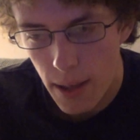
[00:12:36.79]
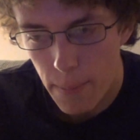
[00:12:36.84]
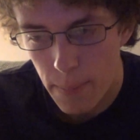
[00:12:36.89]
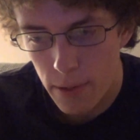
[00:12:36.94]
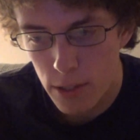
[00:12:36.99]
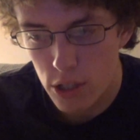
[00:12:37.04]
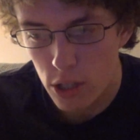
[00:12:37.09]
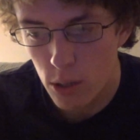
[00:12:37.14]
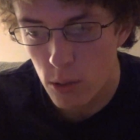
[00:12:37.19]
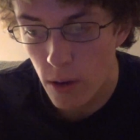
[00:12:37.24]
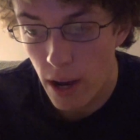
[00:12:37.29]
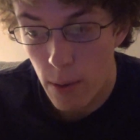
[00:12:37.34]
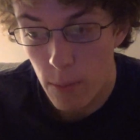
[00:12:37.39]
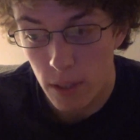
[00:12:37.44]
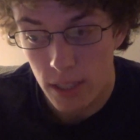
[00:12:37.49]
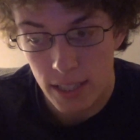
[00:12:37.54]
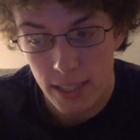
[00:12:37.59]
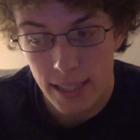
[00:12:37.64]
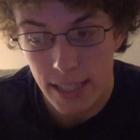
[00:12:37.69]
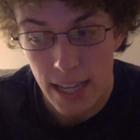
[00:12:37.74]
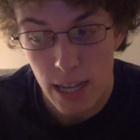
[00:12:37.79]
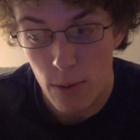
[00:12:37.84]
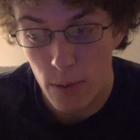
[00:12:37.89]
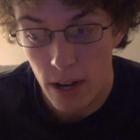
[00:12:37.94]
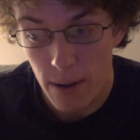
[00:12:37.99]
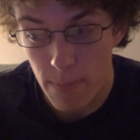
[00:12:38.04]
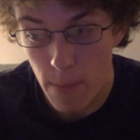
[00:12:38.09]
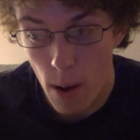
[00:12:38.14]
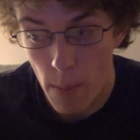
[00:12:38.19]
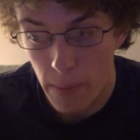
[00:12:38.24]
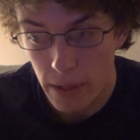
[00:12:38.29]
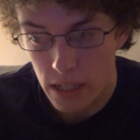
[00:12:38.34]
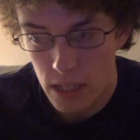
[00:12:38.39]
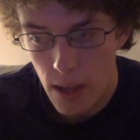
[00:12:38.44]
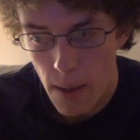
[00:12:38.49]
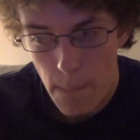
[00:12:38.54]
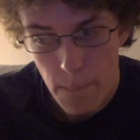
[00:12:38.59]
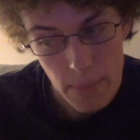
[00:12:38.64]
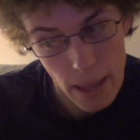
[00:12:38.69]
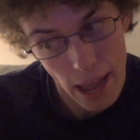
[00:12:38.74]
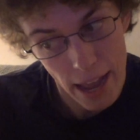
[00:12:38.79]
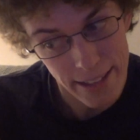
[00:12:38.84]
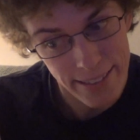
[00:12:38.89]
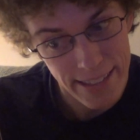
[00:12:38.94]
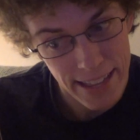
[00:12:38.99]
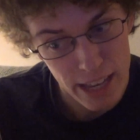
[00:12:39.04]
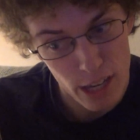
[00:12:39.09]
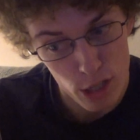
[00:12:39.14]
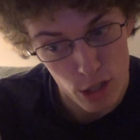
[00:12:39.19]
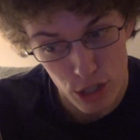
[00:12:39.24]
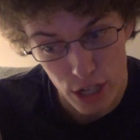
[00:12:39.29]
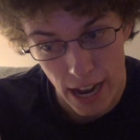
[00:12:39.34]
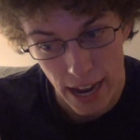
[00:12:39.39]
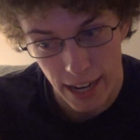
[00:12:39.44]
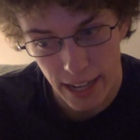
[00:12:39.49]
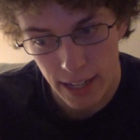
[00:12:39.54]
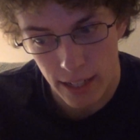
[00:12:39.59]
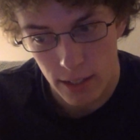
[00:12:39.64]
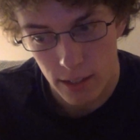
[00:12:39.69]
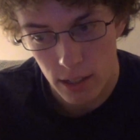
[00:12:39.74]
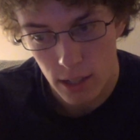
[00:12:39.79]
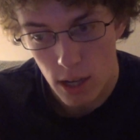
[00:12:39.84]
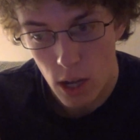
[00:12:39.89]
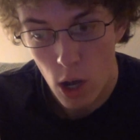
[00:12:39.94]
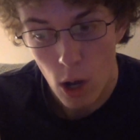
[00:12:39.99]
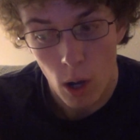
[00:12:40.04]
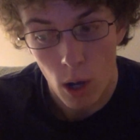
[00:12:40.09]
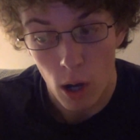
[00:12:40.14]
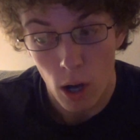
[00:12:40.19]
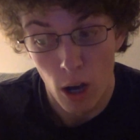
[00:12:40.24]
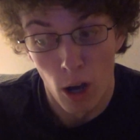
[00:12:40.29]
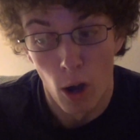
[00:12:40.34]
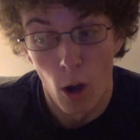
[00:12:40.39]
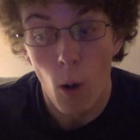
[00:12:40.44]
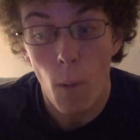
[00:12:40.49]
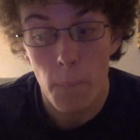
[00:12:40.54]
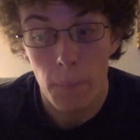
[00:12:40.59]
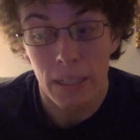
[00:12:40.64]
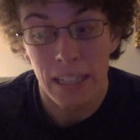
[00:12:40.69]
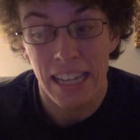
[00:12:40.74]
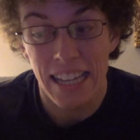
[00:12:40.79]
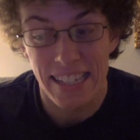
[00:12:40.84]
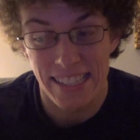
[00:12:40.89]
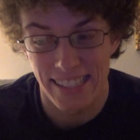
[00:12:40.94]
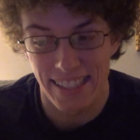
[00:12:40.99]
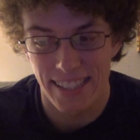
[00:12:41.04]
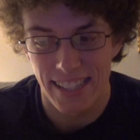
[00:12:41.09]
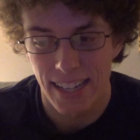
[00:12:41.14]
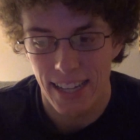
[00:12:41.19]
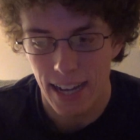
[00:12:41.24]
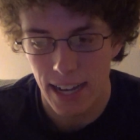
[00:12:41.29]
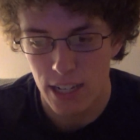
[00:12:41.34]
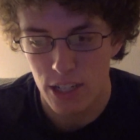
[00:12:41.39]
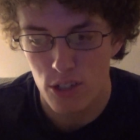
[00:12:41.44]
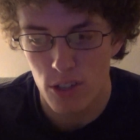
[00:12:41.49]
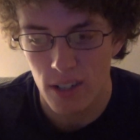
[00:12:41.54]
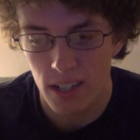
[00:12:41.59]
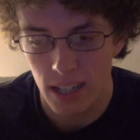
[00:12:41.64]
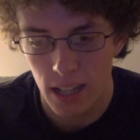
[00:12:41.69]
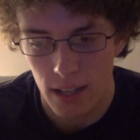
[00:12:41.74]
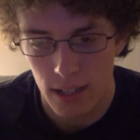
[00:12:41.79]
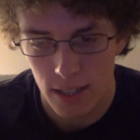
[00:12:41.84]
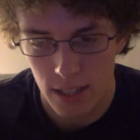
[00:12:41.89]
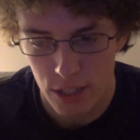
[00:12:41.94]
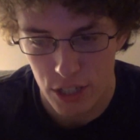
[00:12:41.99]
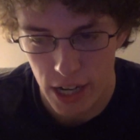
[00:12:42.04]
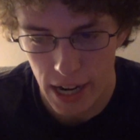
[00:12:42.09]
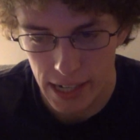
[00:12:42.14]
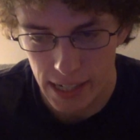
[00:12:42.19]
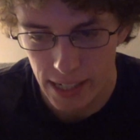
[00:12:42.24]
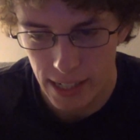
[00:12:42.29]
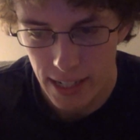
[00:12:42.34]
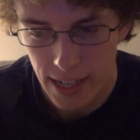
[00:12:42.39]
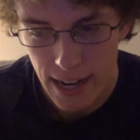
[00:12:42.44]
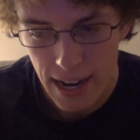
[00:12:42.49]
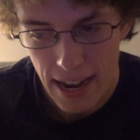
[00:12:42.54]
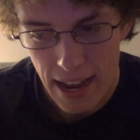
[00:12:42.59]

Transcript: Mr. Gray will see you in a moment. May I take your jacket? Oh, please. I struggle out of the jacket.